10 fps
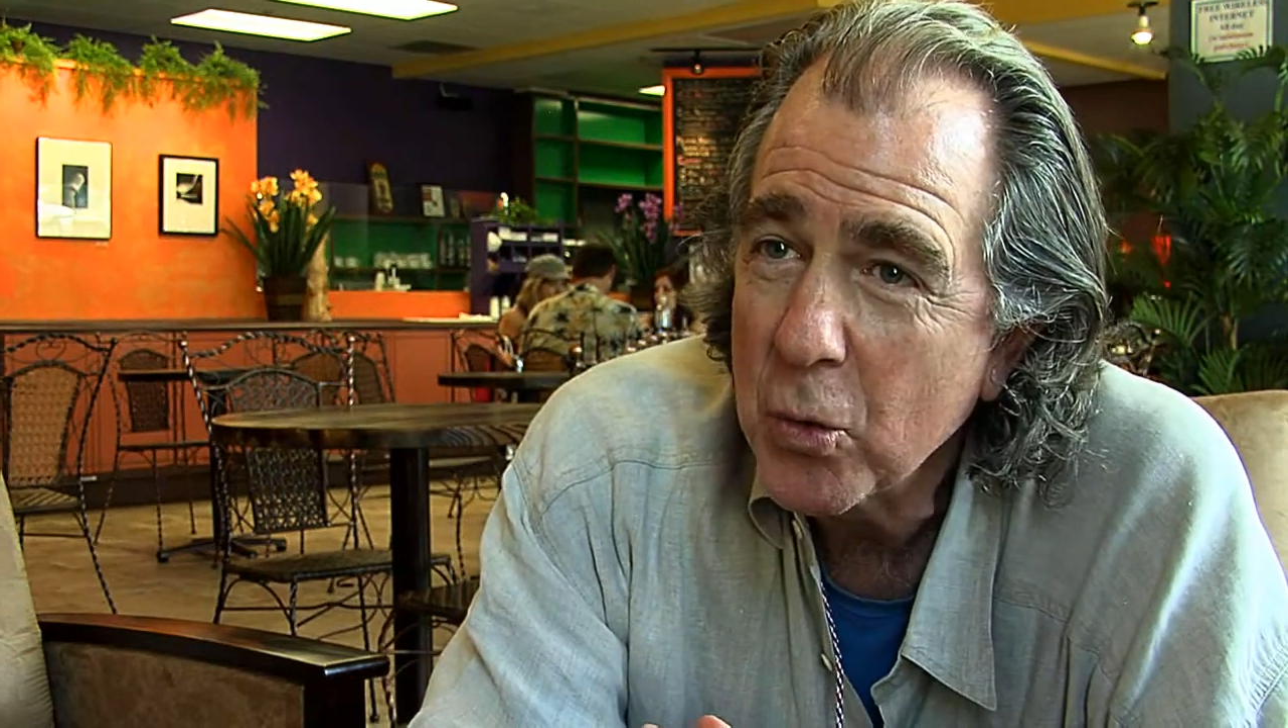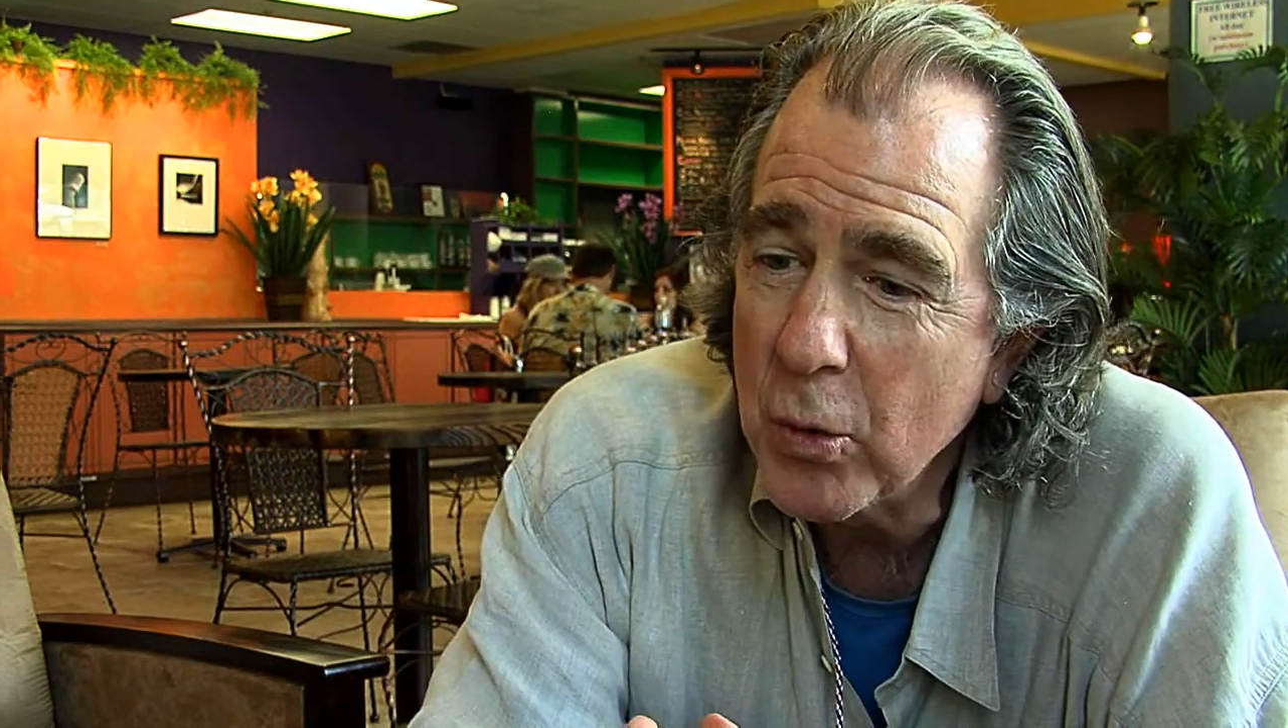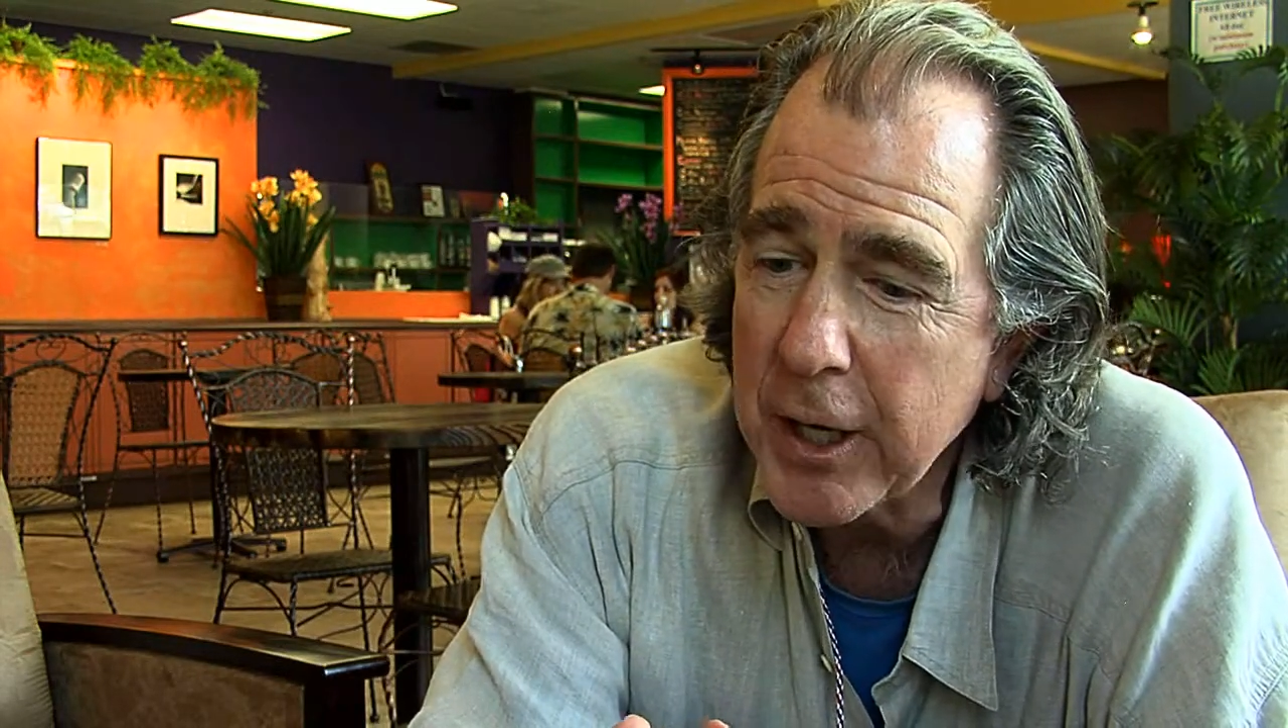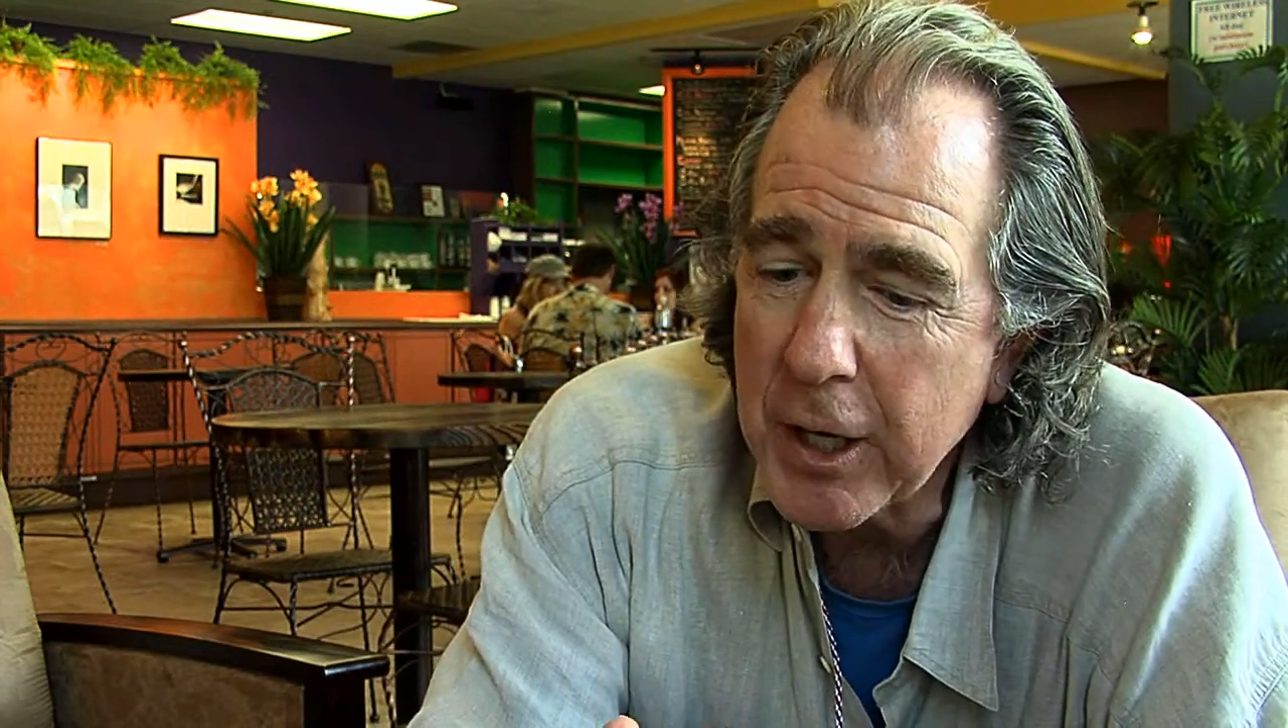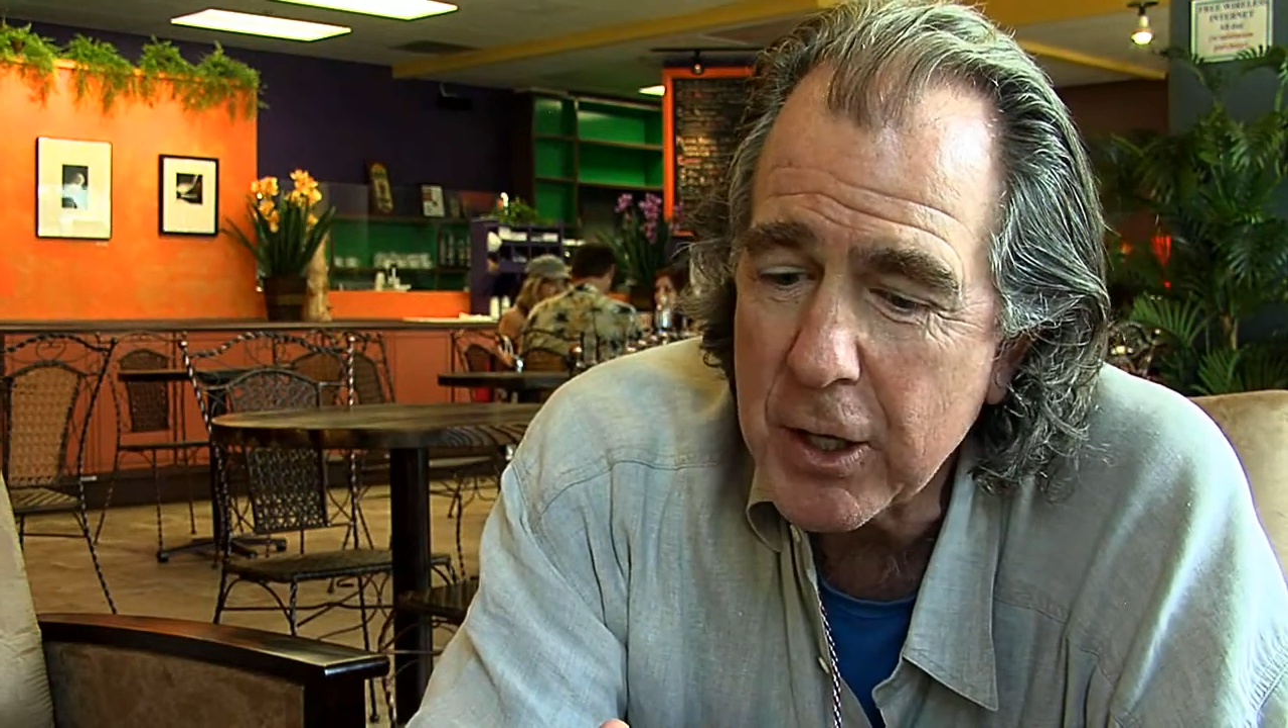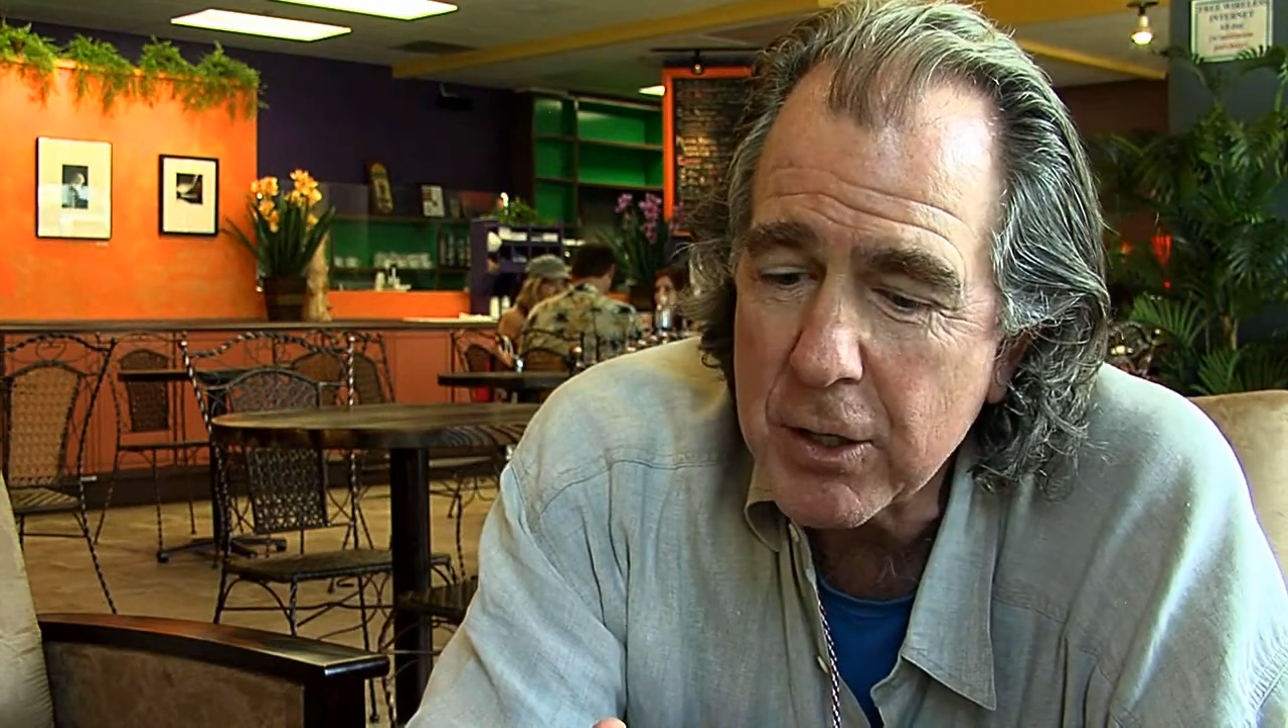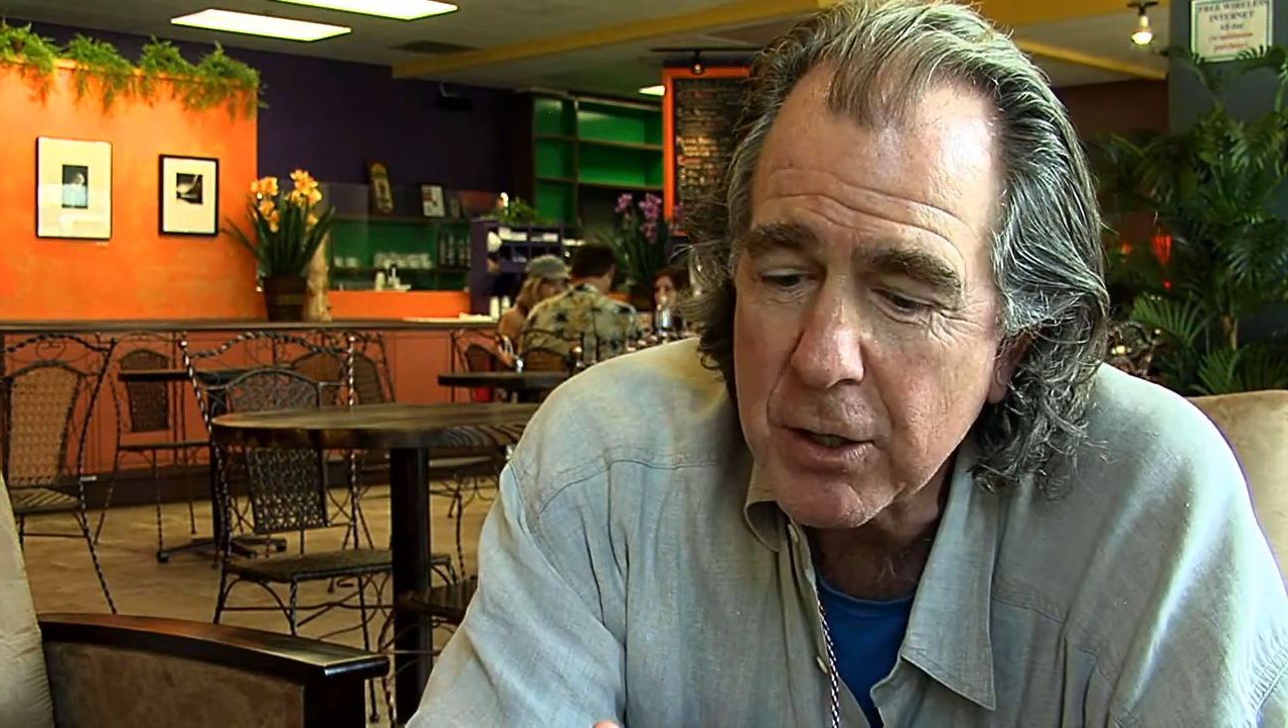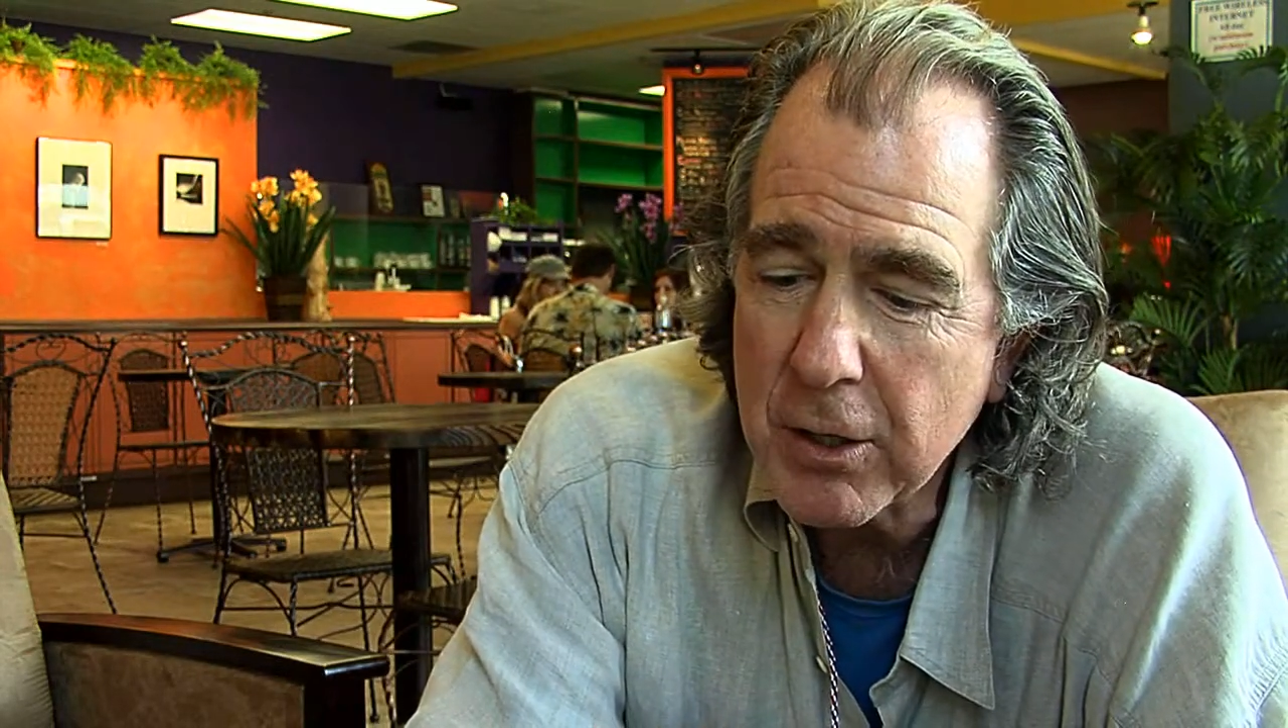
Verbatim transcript: where